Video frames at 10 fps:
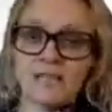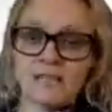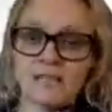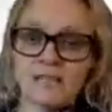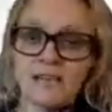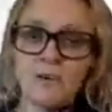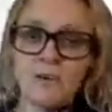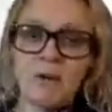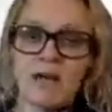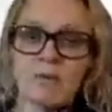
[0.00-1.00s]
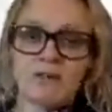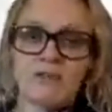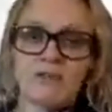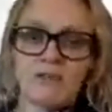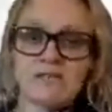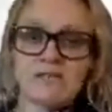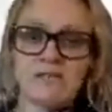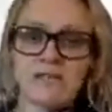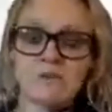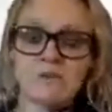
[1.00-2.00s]
So that's likely to apply when you're
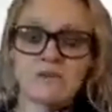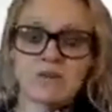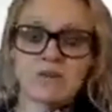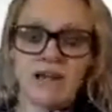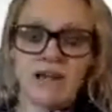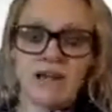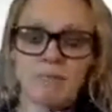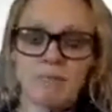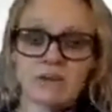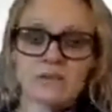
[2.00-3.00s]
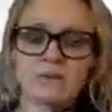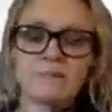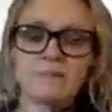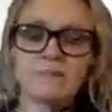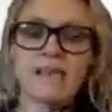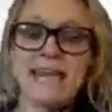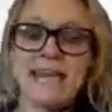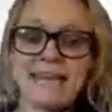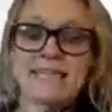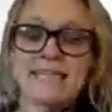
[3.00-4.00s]
face-to-face with us on campus.
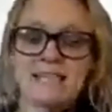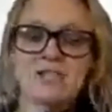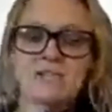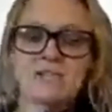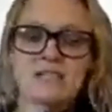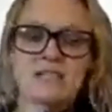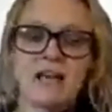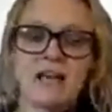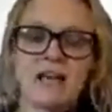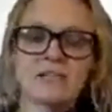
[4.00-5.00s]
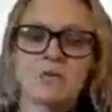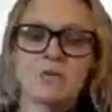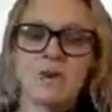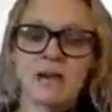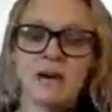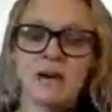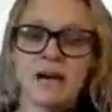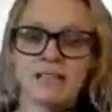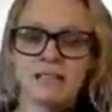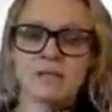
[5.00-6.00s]
In addition to that, we
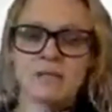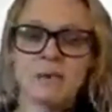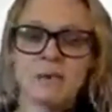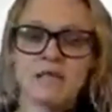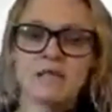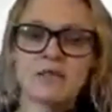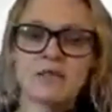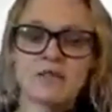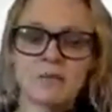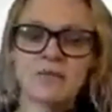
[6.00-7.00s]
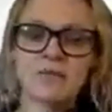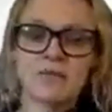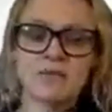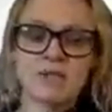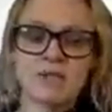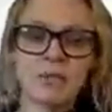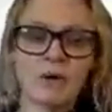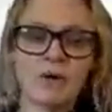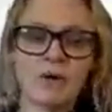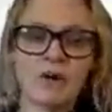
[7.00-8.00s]
are anticipating that some of the study
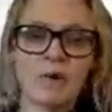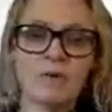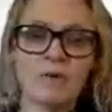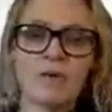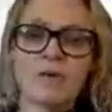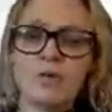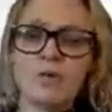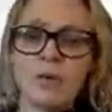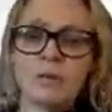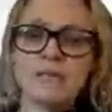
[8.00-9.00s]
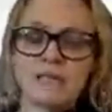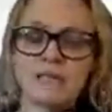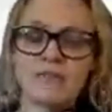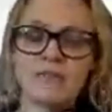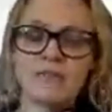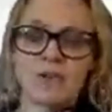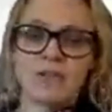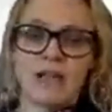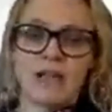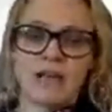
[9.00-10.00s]
programmes will be delivered
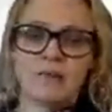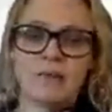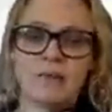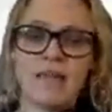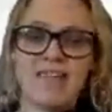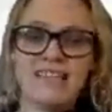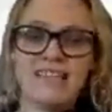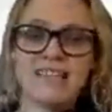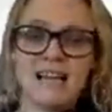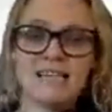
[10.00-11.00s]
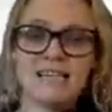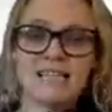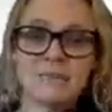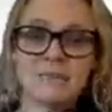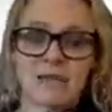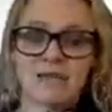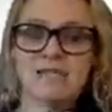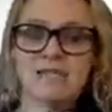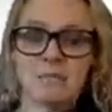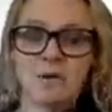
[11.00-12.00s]
online, and that is likely to be in a
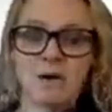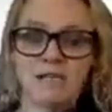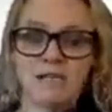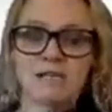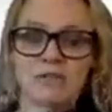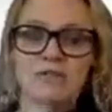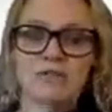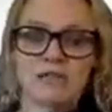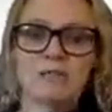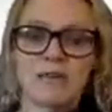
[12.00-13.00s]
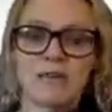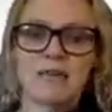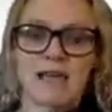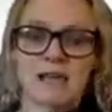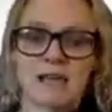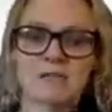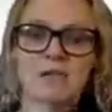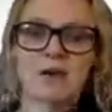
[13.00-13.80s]
similar way to U C Me Now.